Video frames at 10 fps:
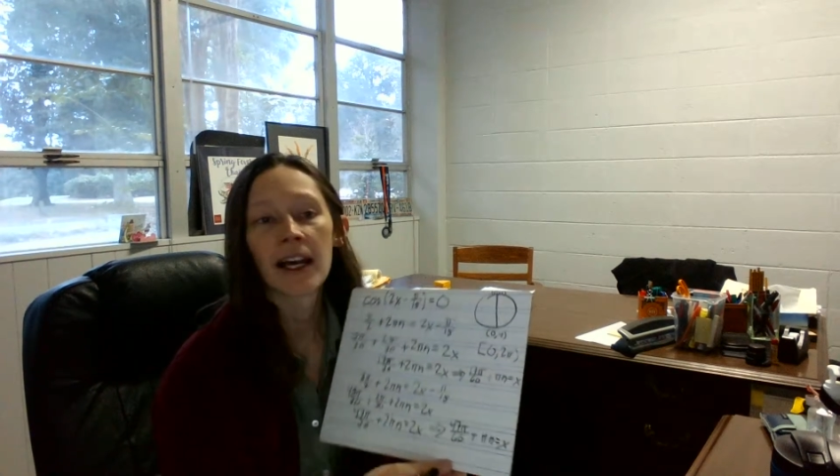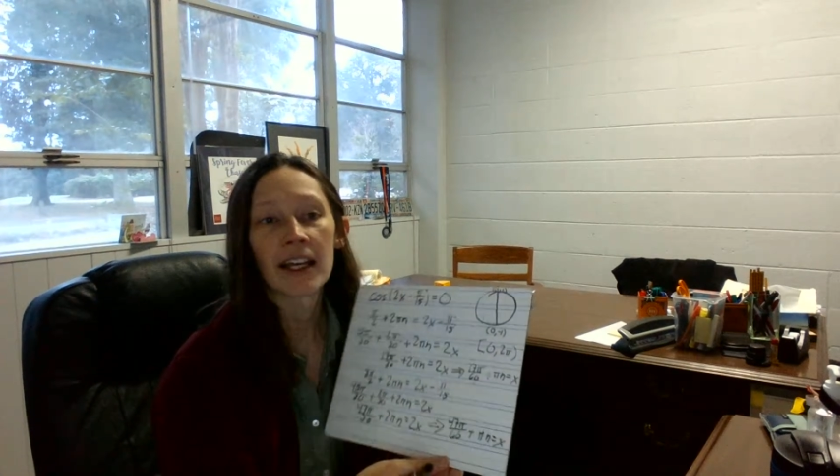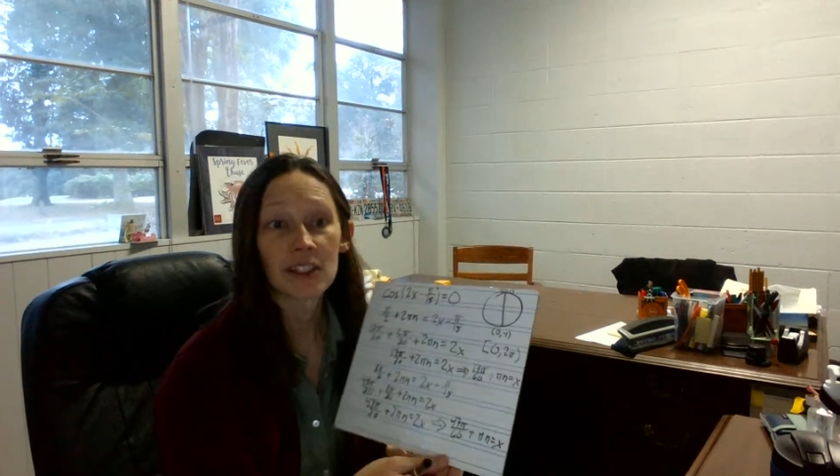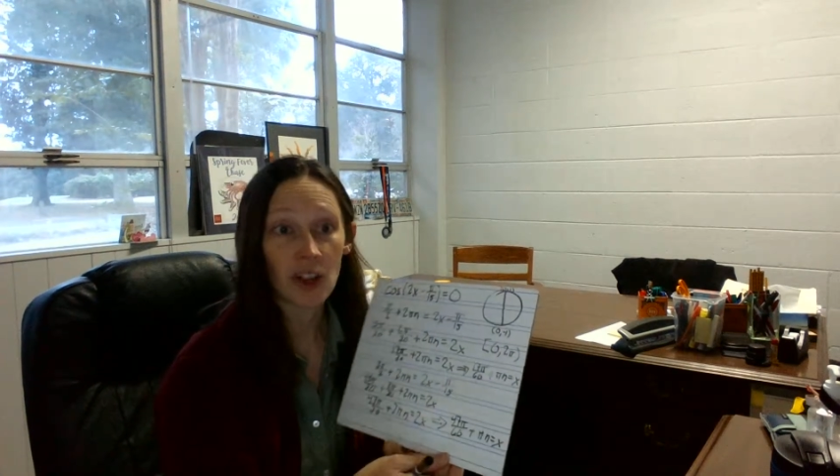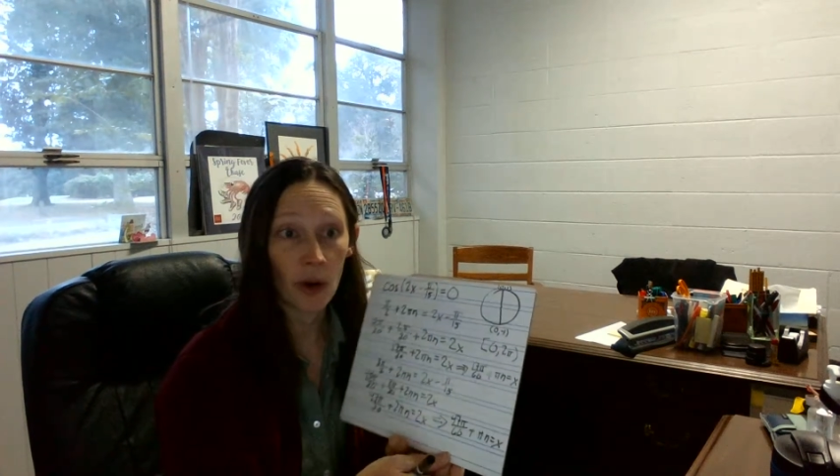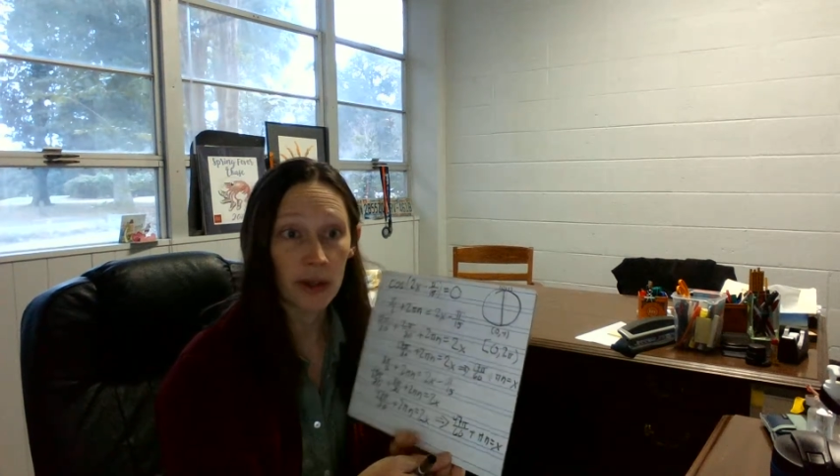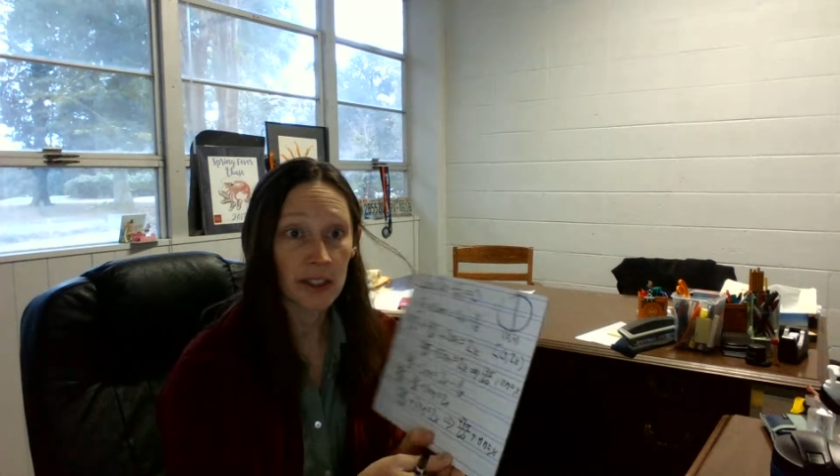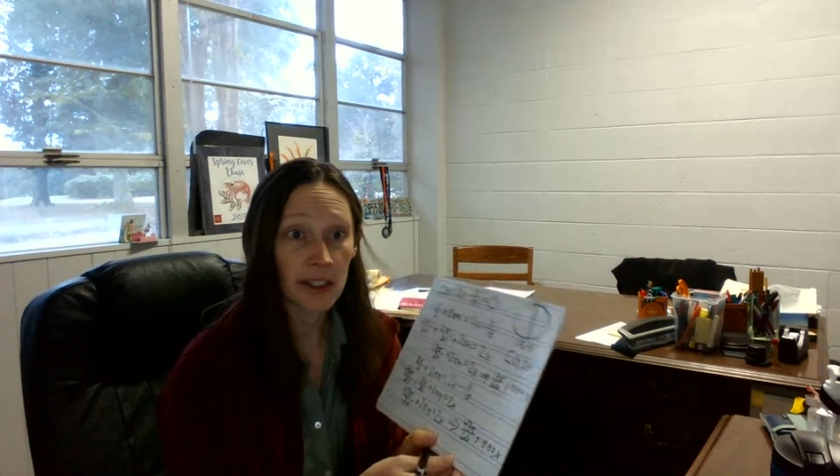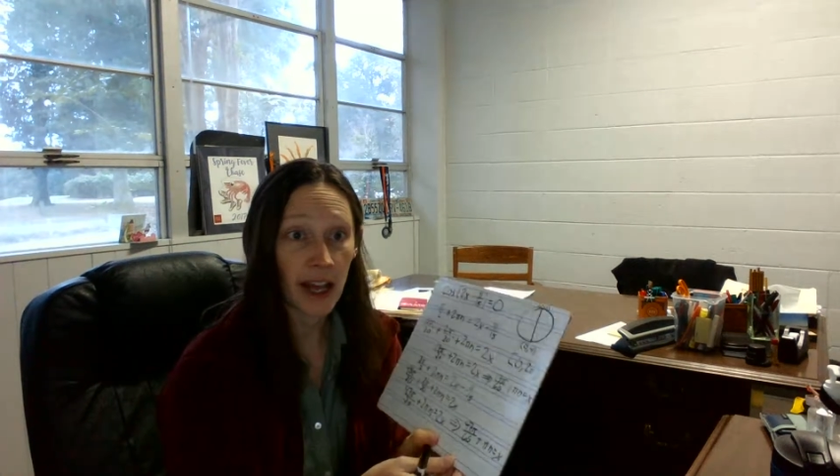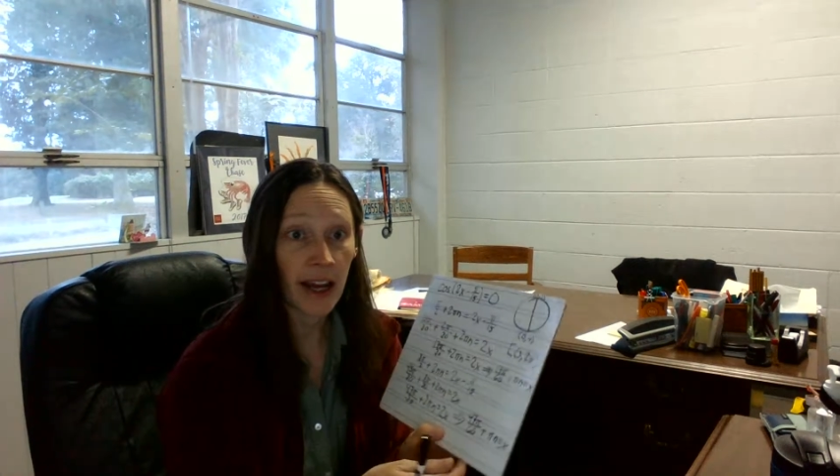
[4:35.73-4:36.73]
So
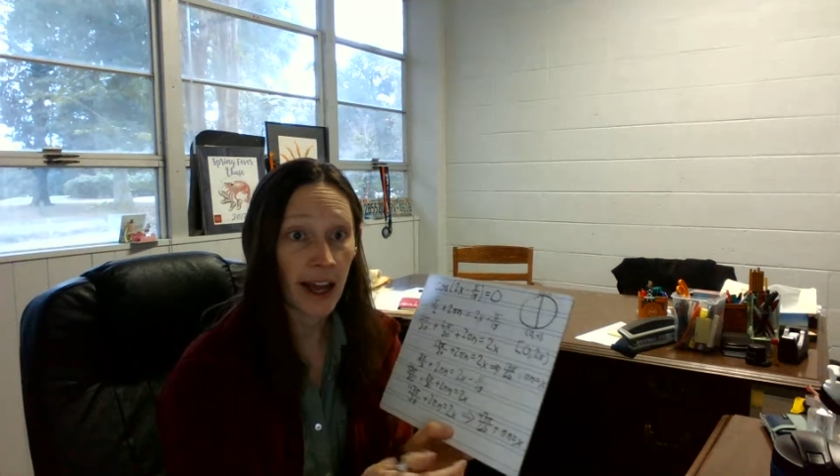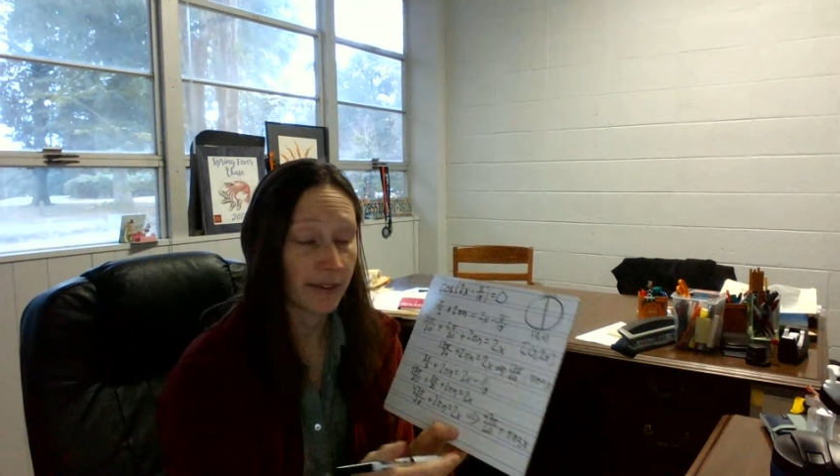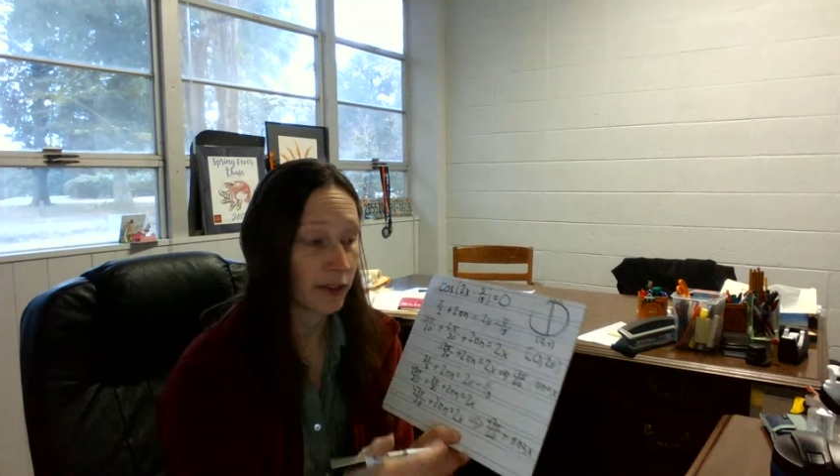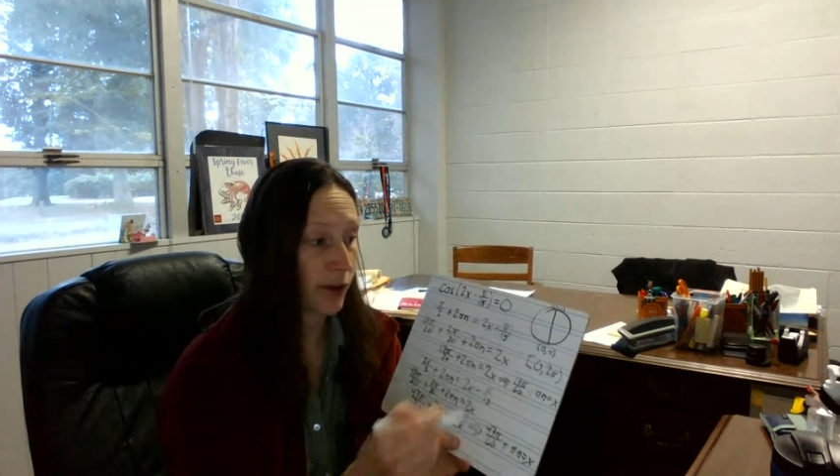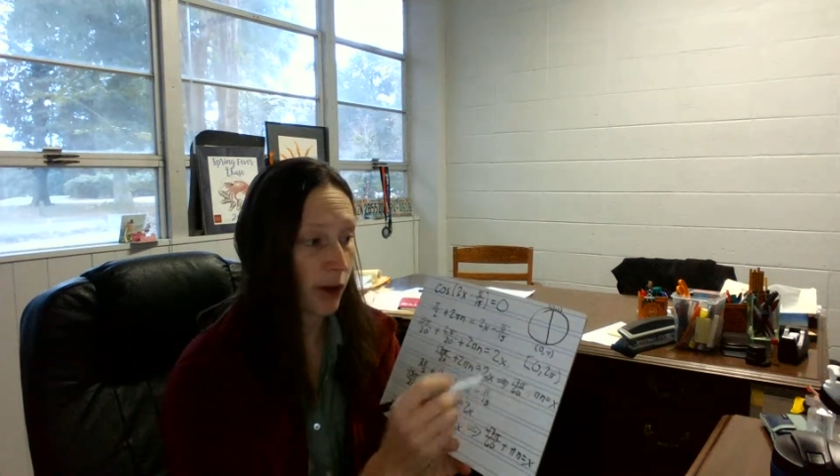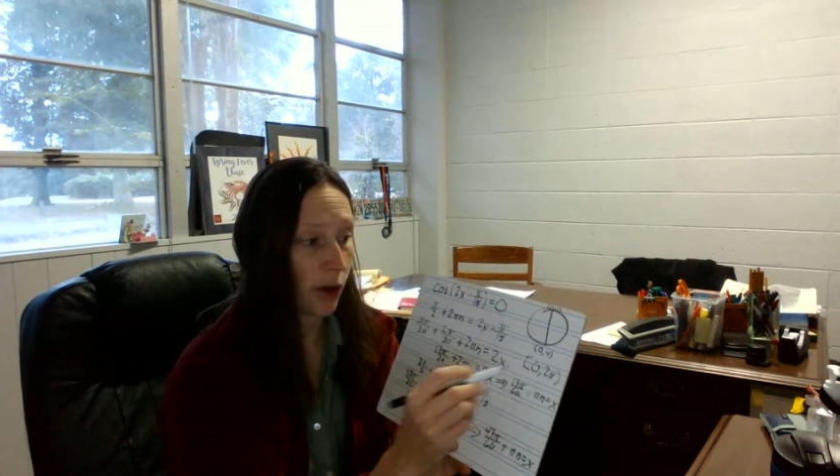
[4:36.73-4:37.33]
instead, I have to find